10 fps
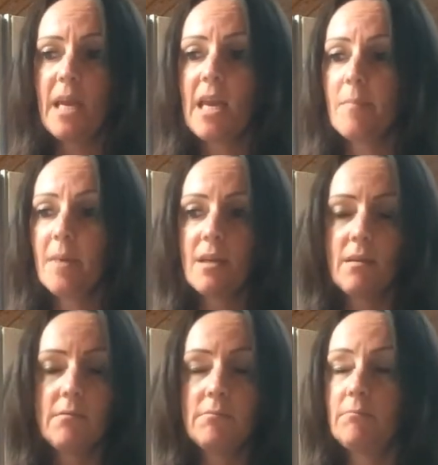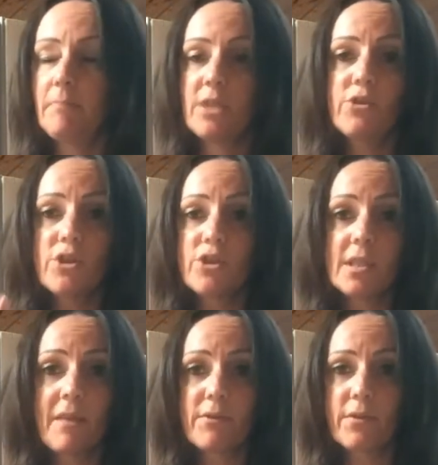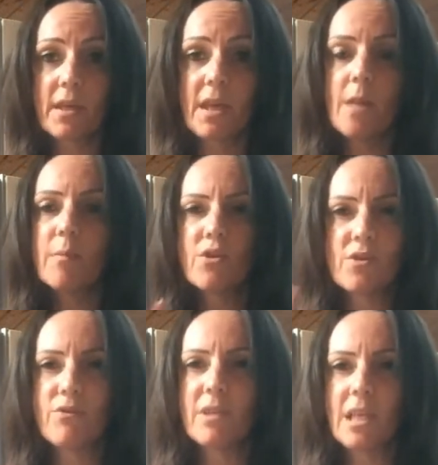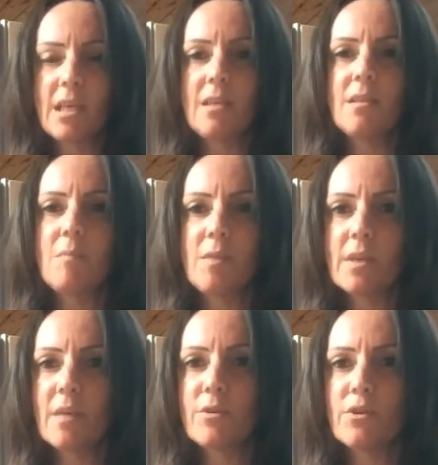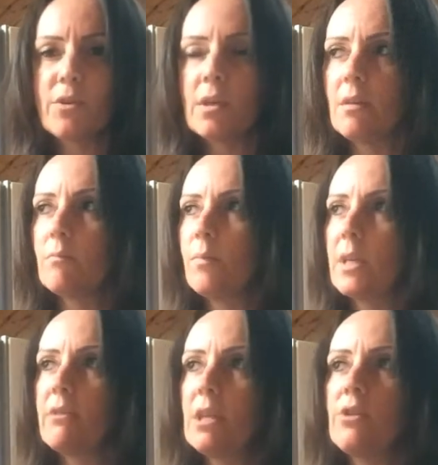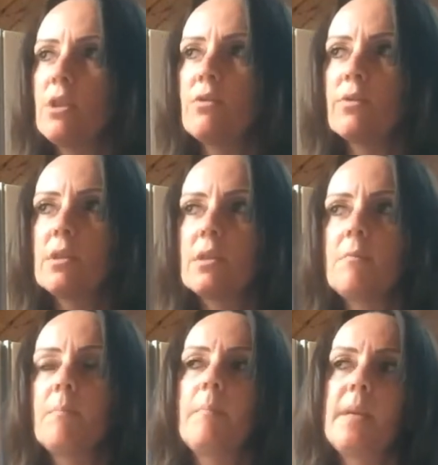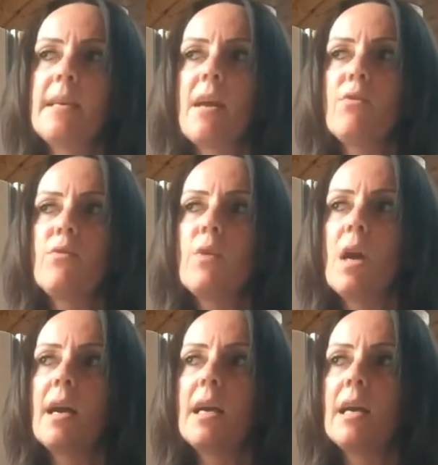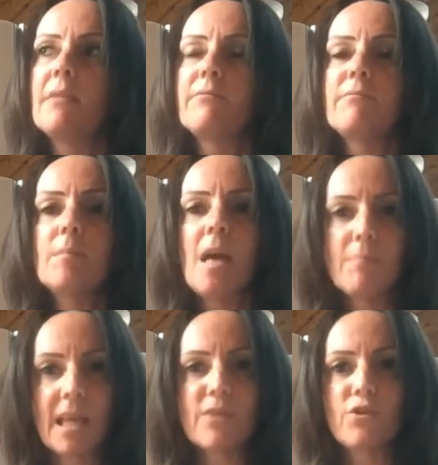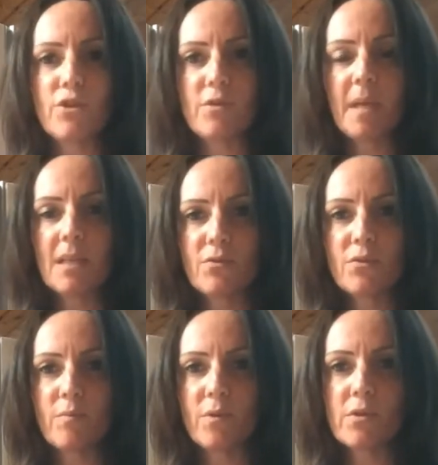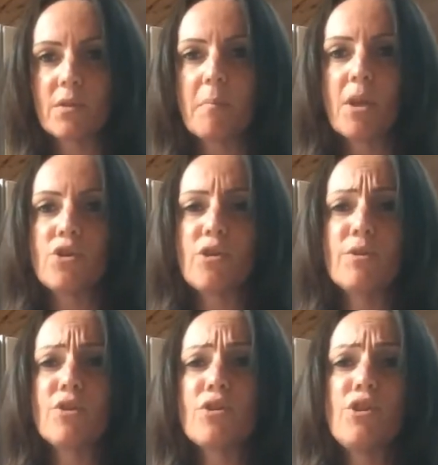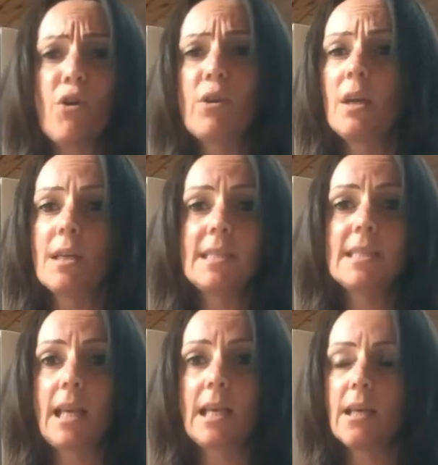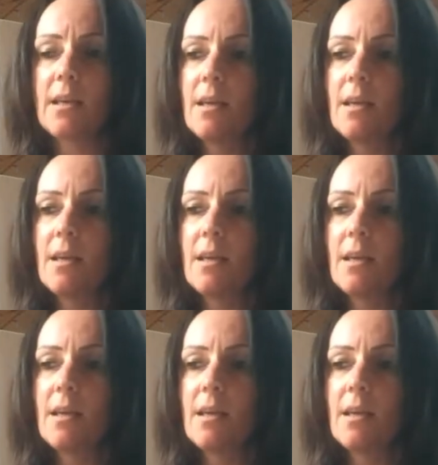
Emma misjudges everything. Emma used to really grate on me when I was younger, when I read Jane Austen, but now I'm less judgmental towards her because she was just young and silly.